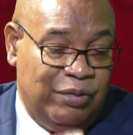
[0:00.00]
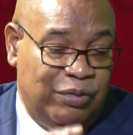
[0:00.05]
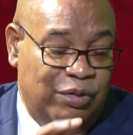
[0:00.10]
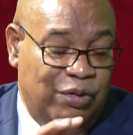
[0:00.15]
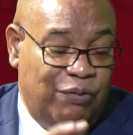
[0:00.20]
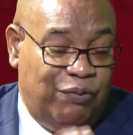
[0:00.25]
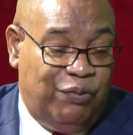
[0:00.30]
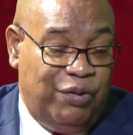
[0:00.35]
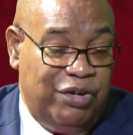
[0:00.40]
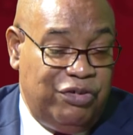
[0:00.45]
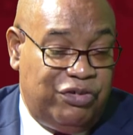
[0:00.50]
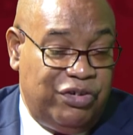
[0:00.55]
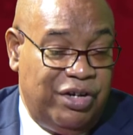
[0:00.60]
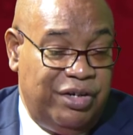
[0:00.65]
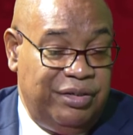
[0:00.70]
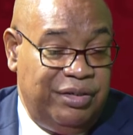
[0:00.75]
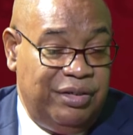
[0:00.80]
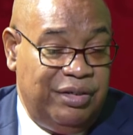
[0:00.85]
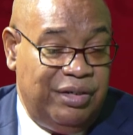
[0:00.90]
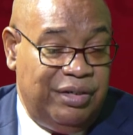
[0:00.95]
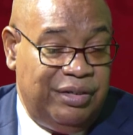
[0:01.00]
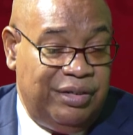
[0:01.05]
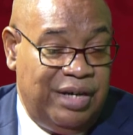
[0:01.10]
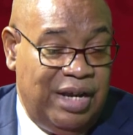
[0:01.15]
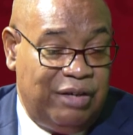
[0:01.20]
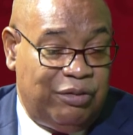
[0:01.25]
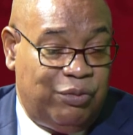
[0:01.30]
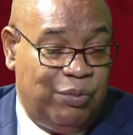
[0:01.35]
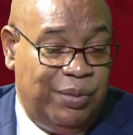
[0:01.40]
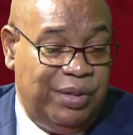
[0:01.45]
the vision
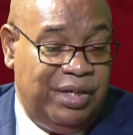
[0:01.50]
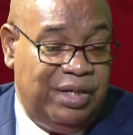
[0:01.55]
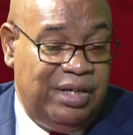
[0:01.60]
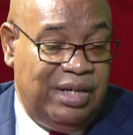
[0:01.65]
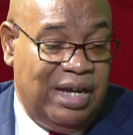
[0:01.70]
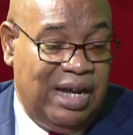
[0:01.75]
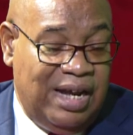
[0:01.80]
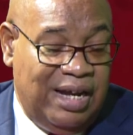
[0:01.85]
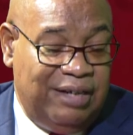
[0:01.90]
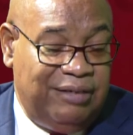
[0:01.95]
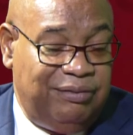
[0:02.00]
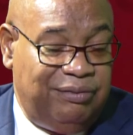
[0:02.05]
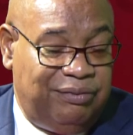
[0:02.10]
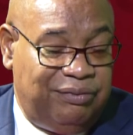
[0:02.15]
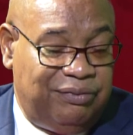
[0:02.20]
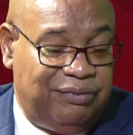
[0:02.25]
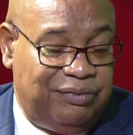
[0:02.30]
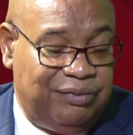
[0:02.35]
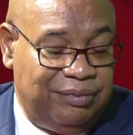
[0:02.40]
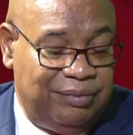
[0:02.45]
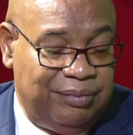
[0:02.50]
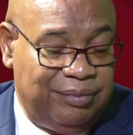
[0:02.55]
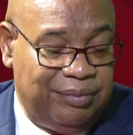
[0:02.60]
that we have